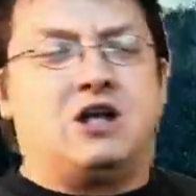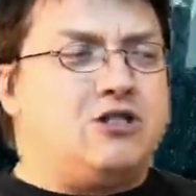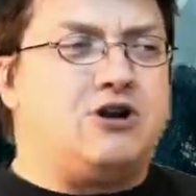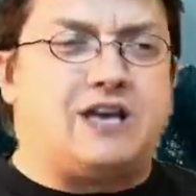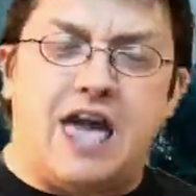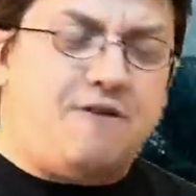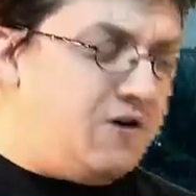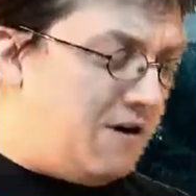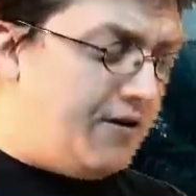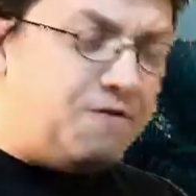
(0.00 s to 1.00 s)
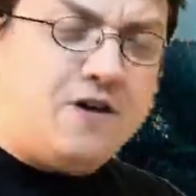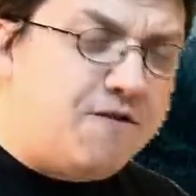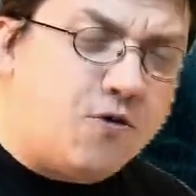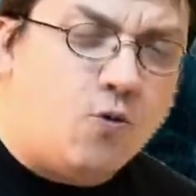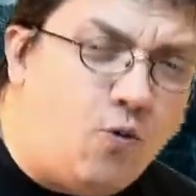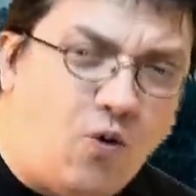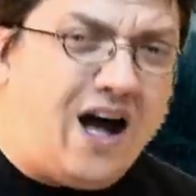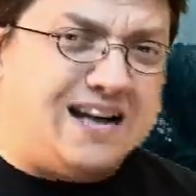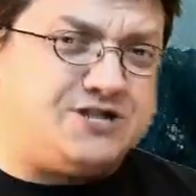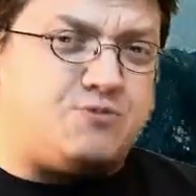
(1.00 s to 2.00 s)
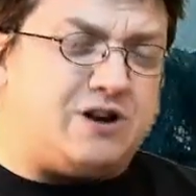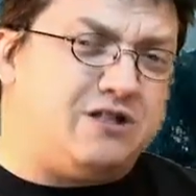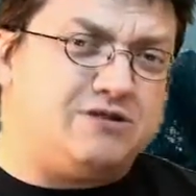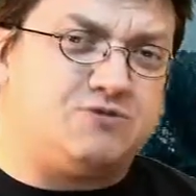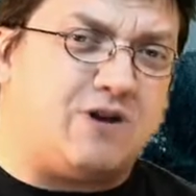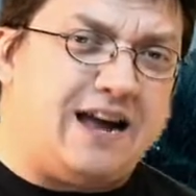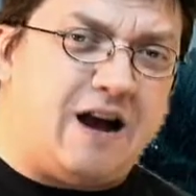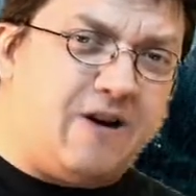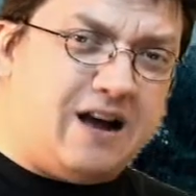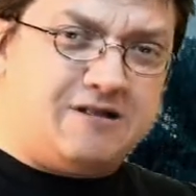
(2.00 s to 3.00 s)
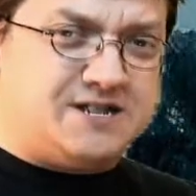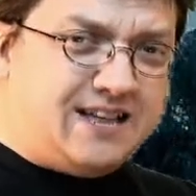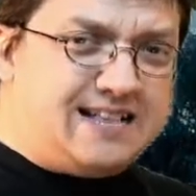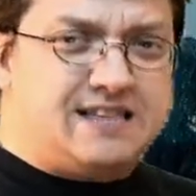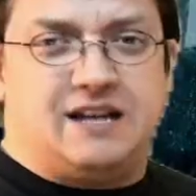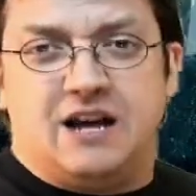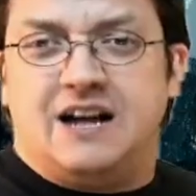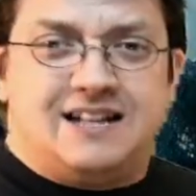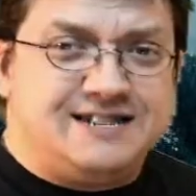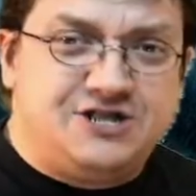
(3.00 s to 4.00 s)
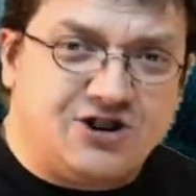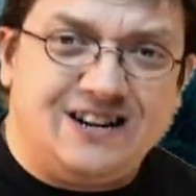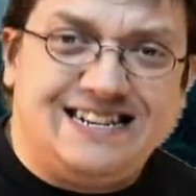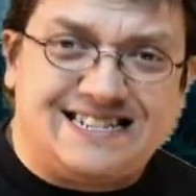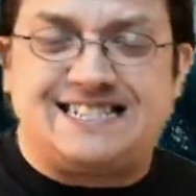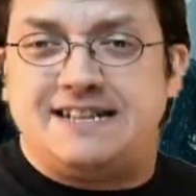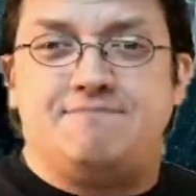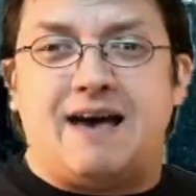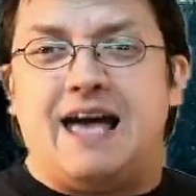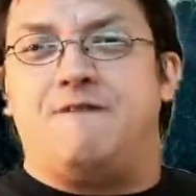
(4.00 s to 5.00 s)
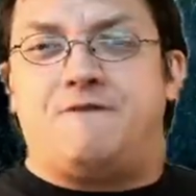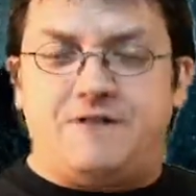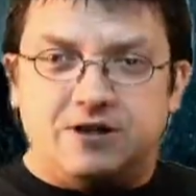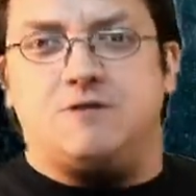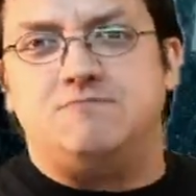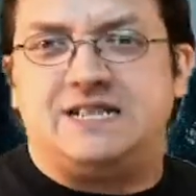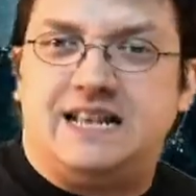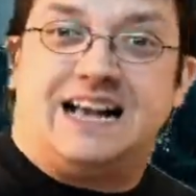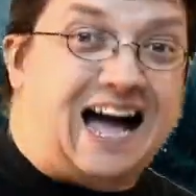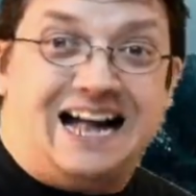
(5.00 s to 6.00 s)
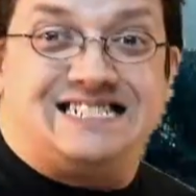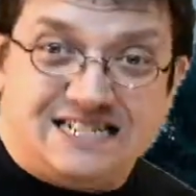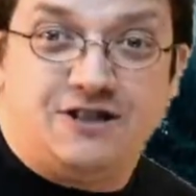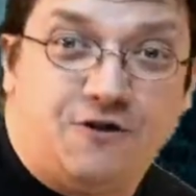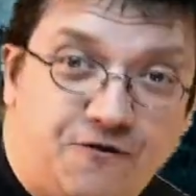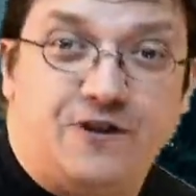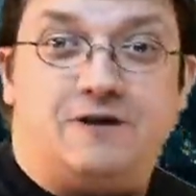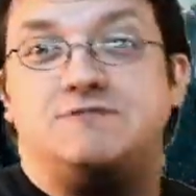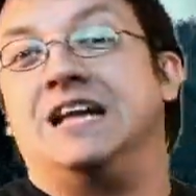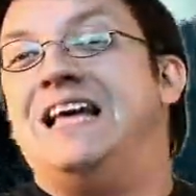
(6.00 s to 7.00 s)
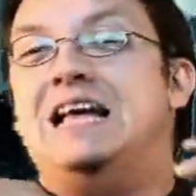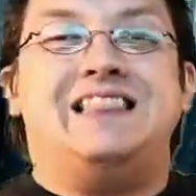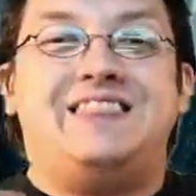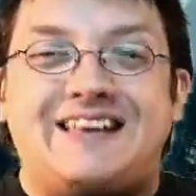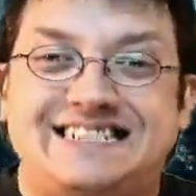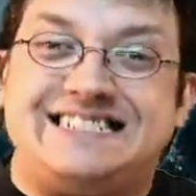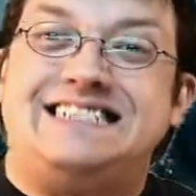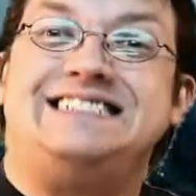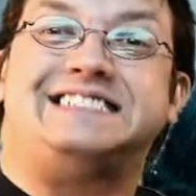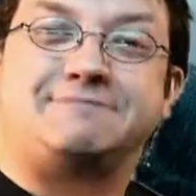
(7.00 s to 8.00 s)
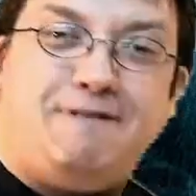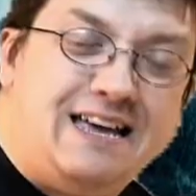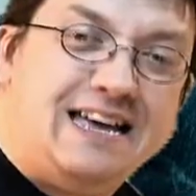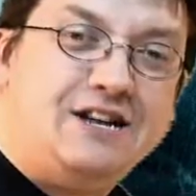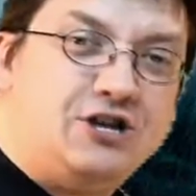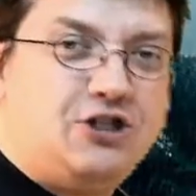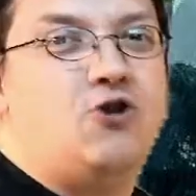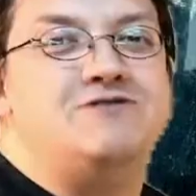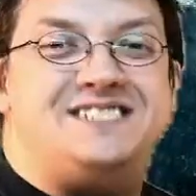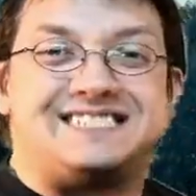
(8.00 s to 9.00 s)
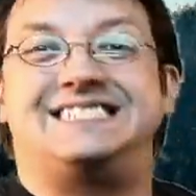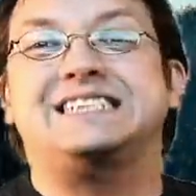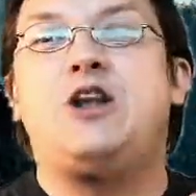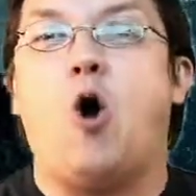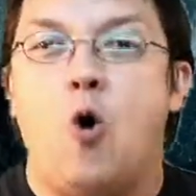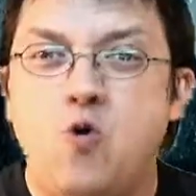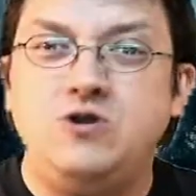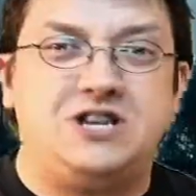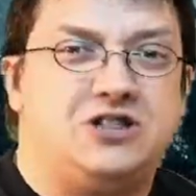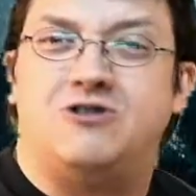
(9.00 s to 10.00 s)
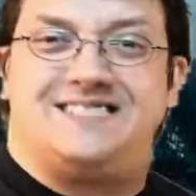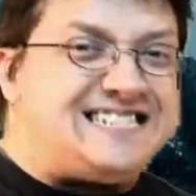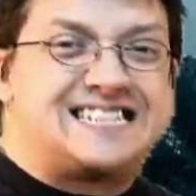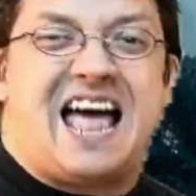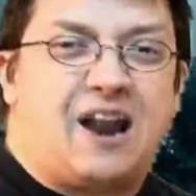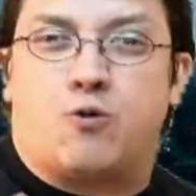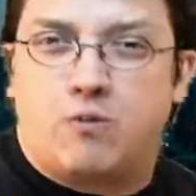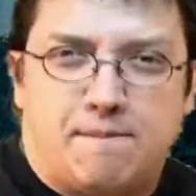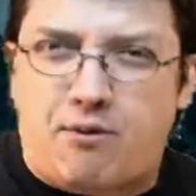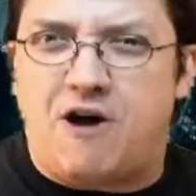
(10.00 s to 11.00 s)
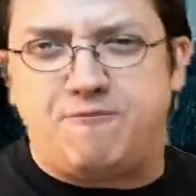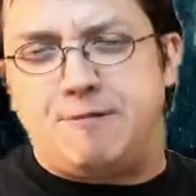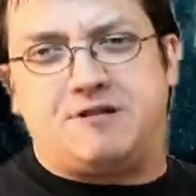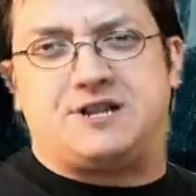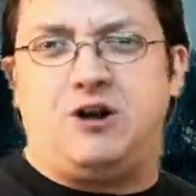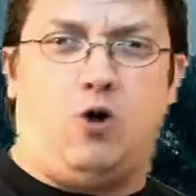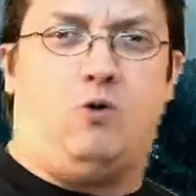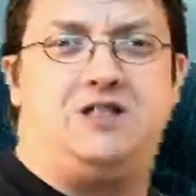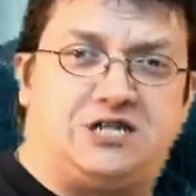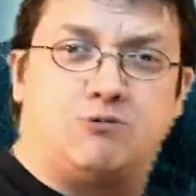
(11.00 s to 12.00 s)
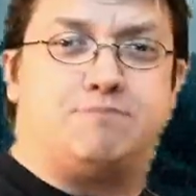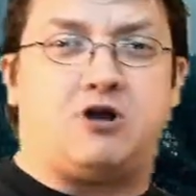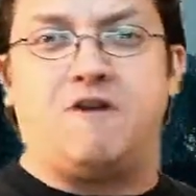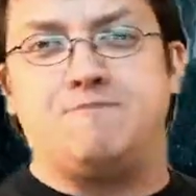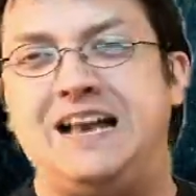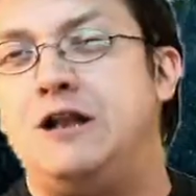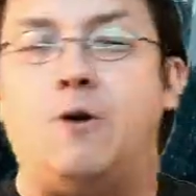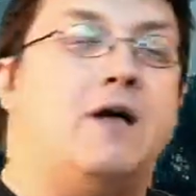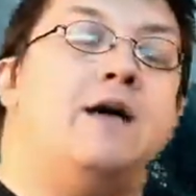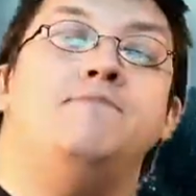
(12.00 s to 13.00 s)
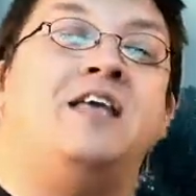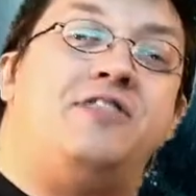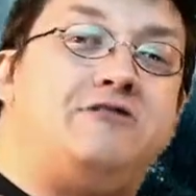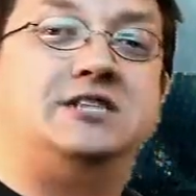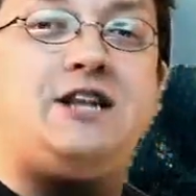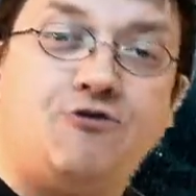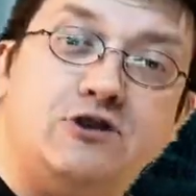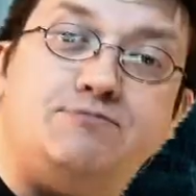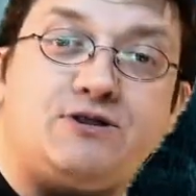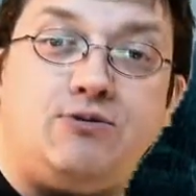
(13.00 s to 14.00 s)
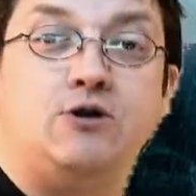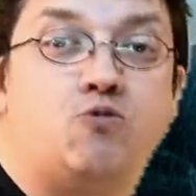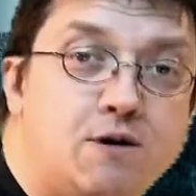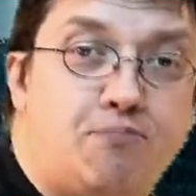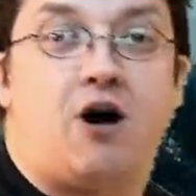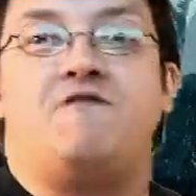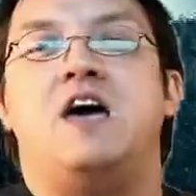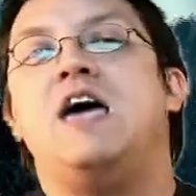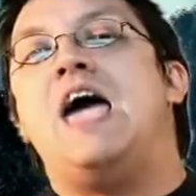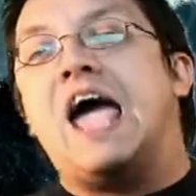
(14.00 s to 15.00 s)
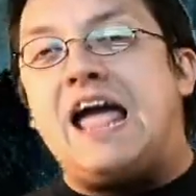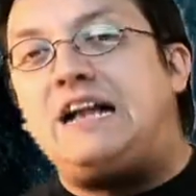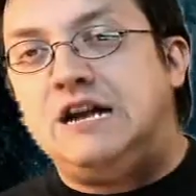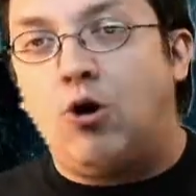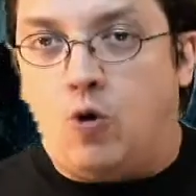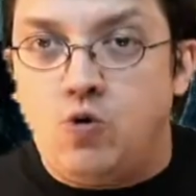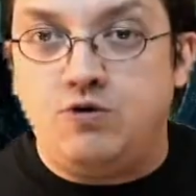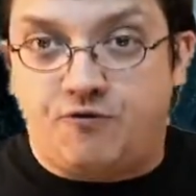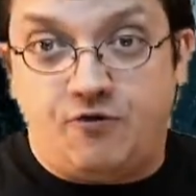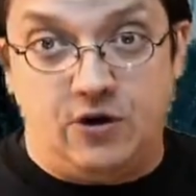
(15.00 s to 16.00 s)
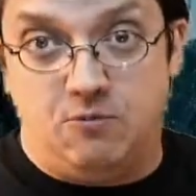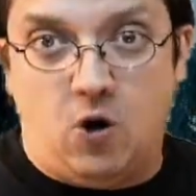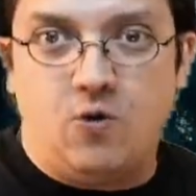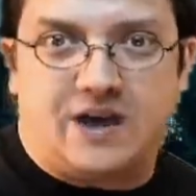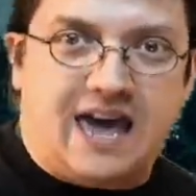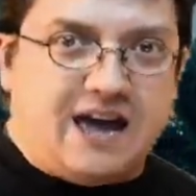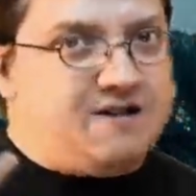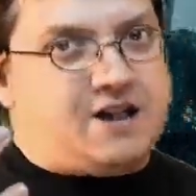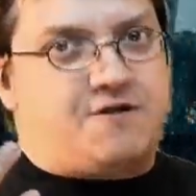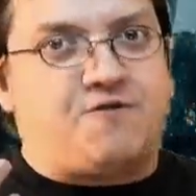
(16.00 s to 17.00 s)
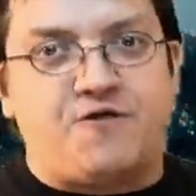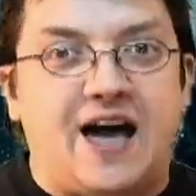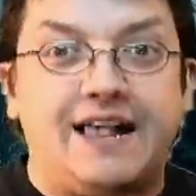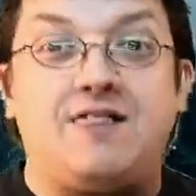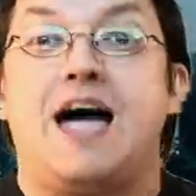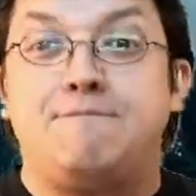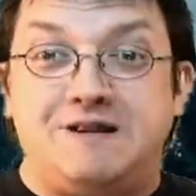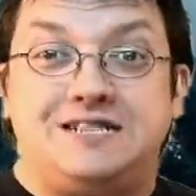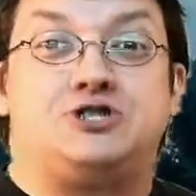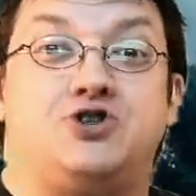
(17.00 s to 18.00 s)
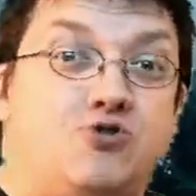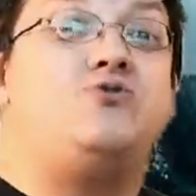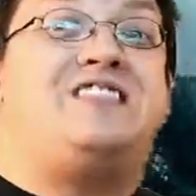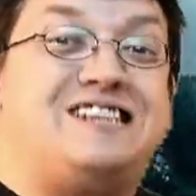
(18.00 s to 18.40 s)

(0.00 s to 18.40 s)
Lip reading: Look, if you ever watched one of those Ray Harryhausen, like the Journey to Sinbad films and the Godzilla films, this is speaking to those. This is an ode to those. It's not a ripoff. People say, oh, well, this ripped off many. No, there's a difference between a ripoff and an ode film, okay? It's a fine line, but it's true.